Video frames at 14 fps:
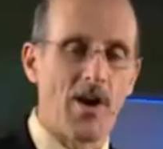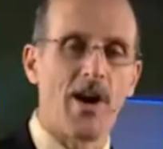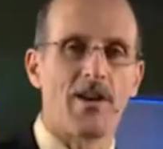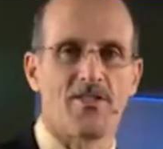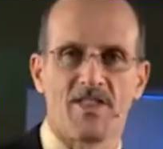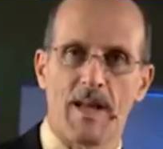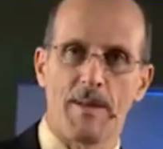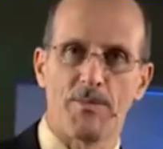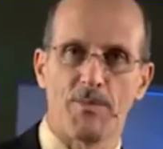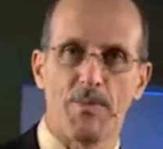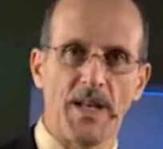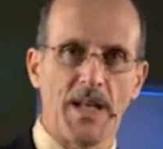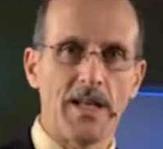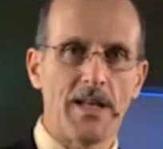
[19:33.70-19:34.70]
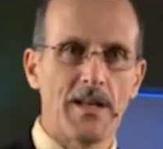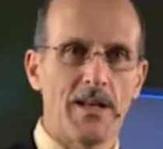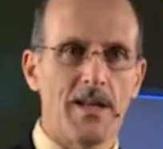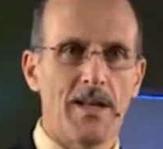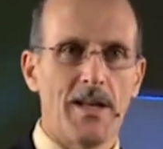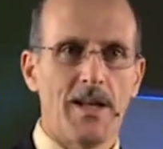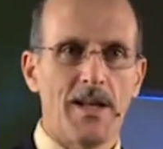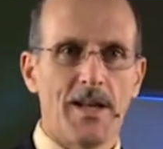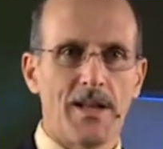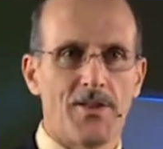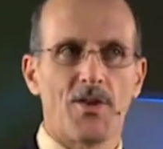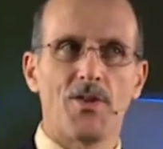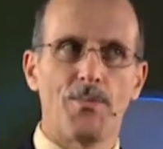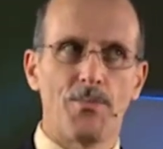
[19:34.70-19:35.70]
heart stops beating, and
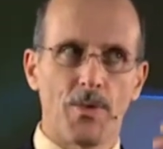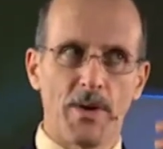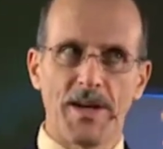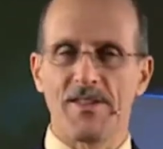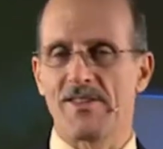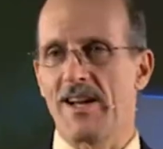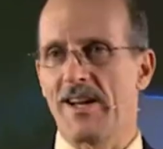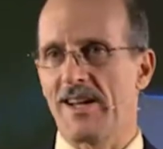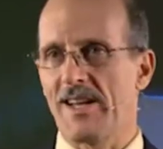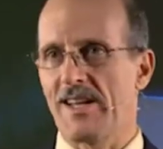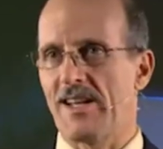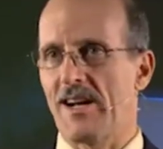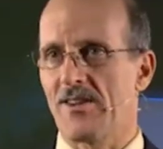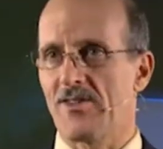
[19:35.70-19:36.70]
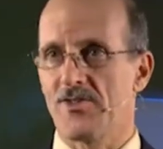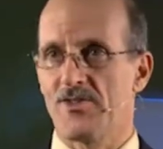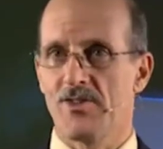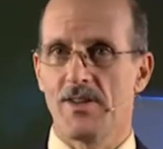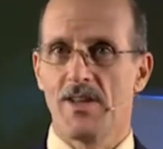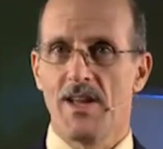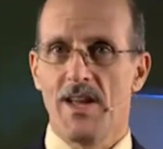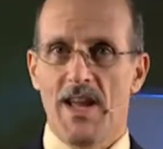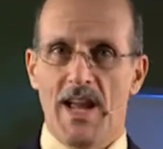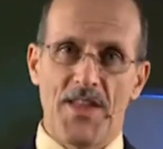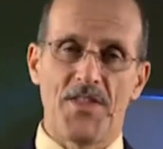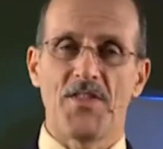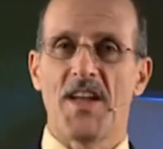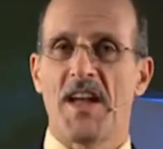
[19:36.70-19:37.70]
so the brain is not getting oxygen.
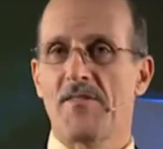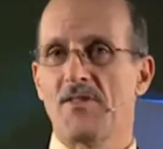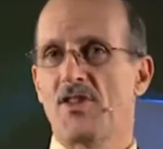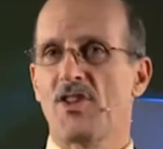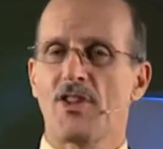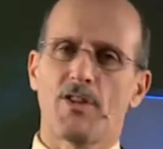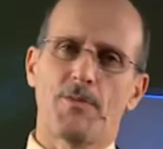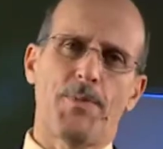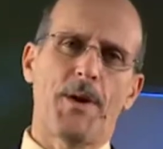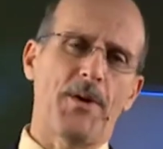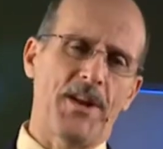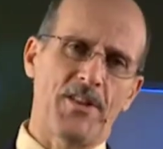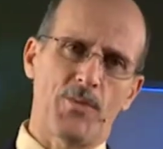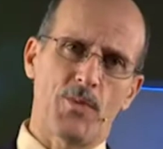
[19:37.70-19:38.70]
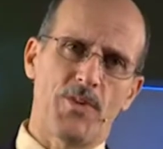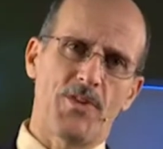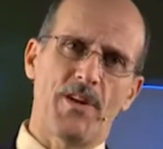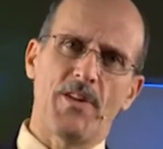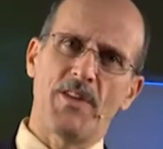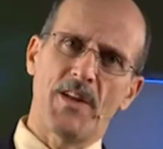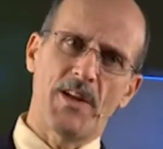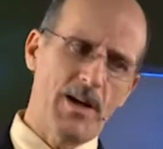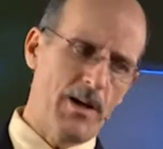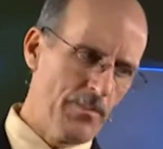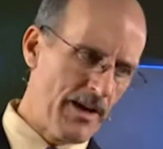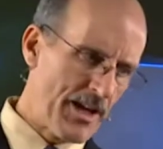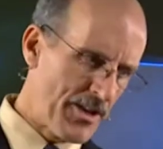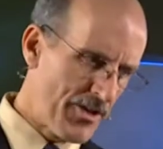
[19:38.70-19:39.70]
And then they have this experience where they, they
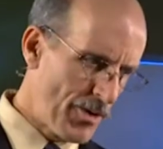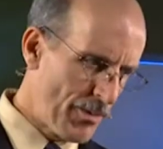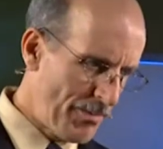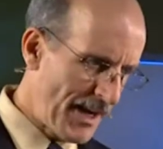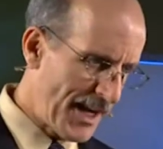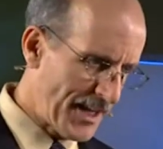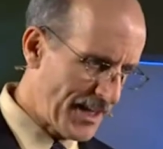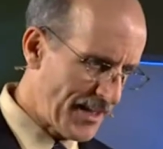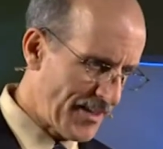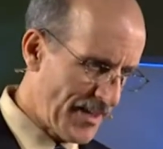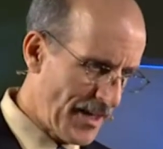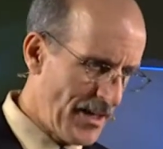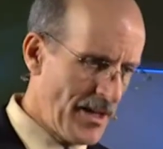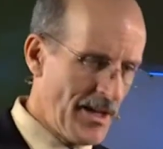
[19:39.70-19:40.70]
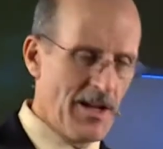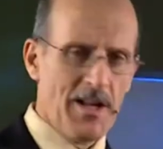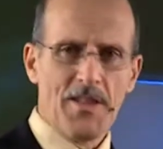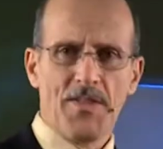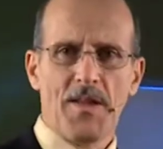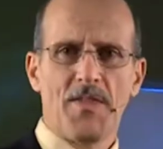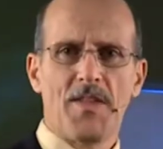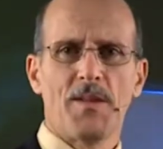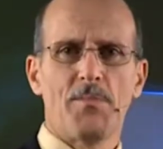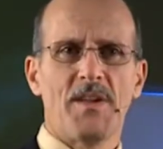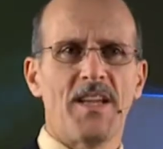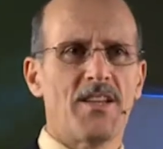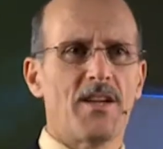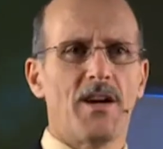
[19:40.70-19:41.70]
come out of their body, and they, they then
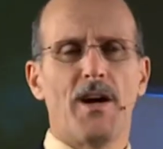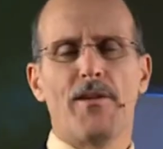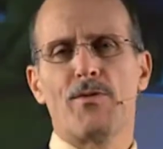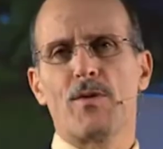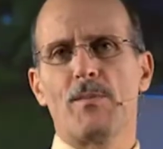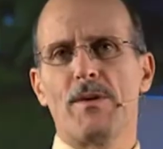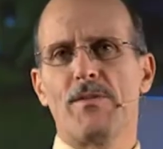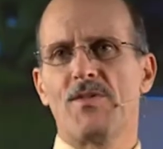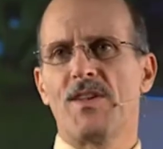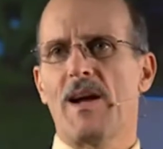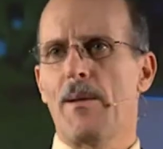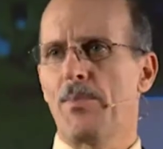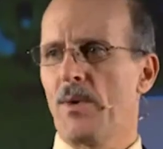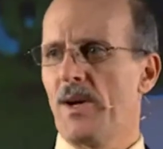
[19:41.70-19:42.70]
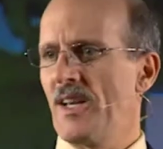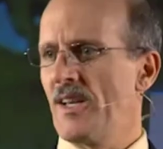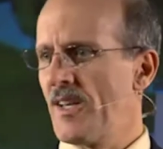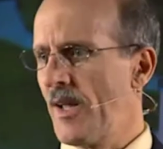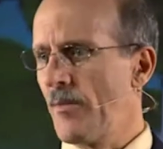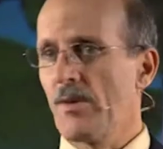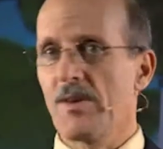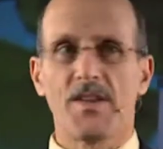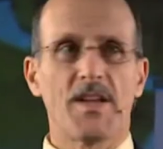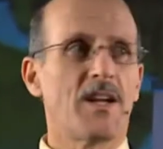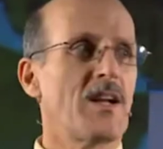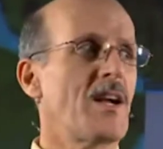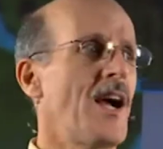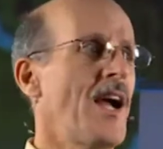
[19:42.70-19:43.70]
begin to hover above the operating table, and they
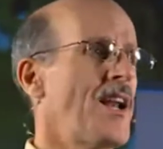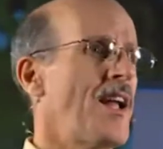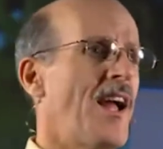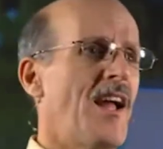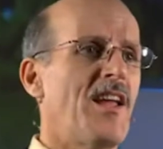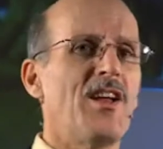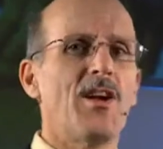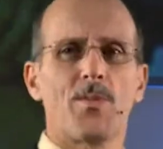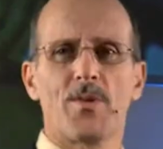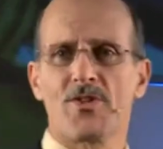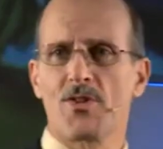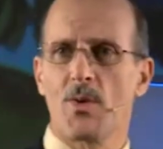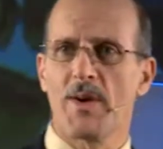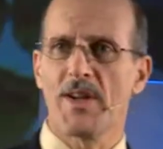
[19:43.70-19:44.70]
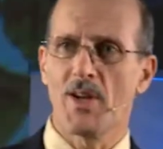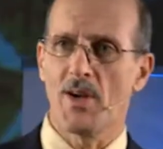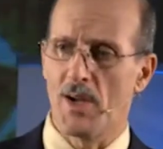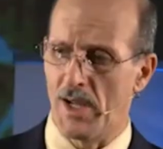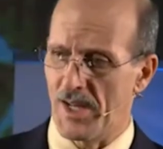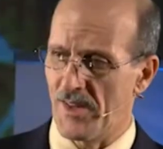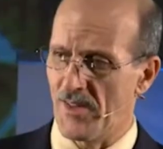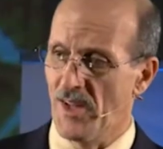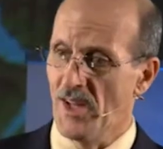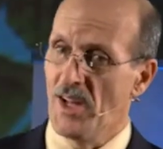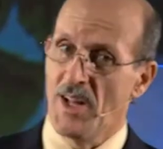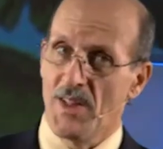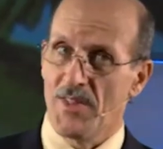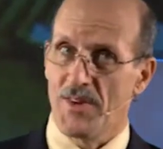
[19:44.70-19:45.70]
can kind of hear what's going on, and
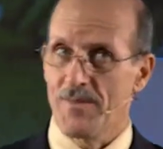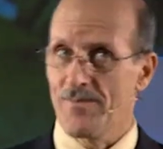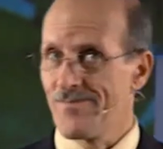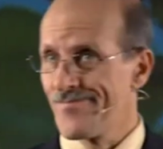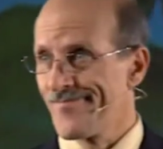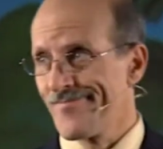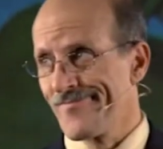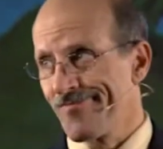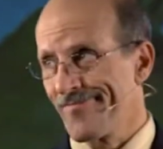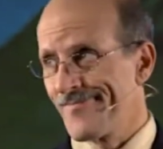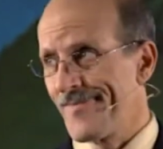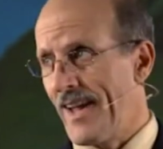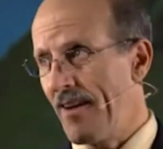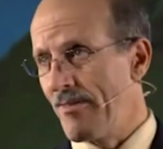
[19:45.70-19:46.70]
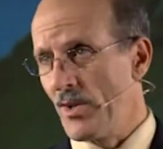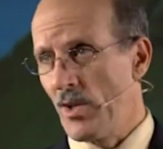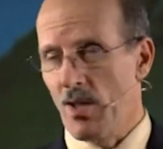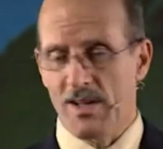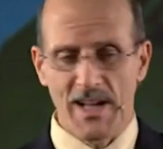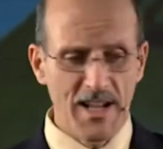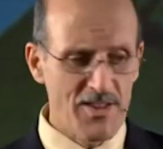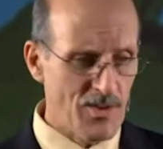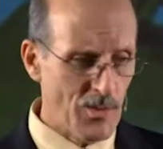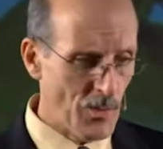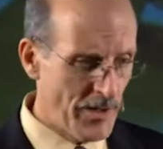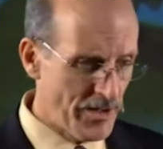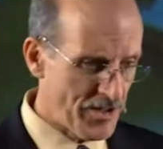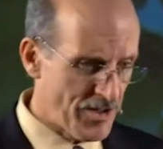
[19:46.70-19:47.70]
they're having all kinds of
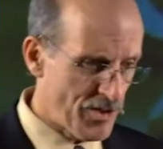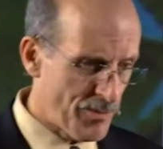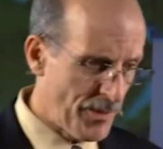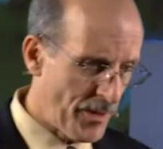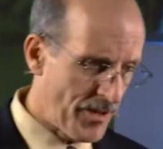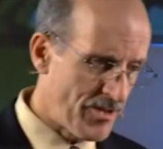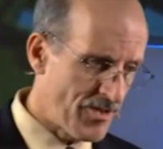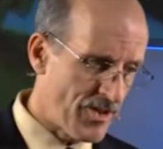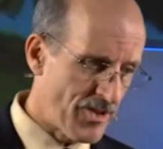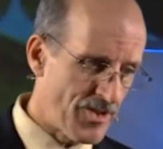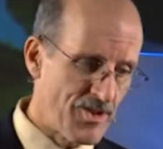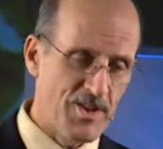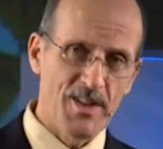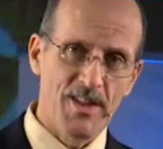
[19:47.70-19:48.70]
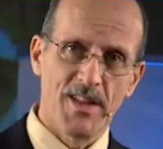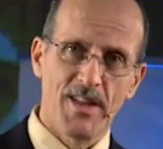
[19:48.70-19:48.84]
weird experiences.